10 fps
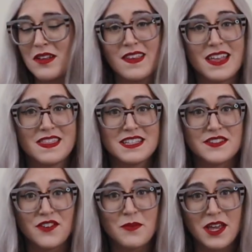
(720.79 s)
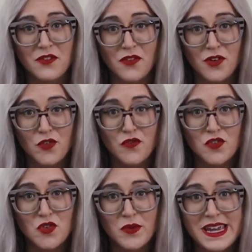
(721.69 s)
going to let this ferment for a
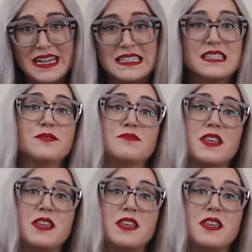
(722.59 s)
few weeks,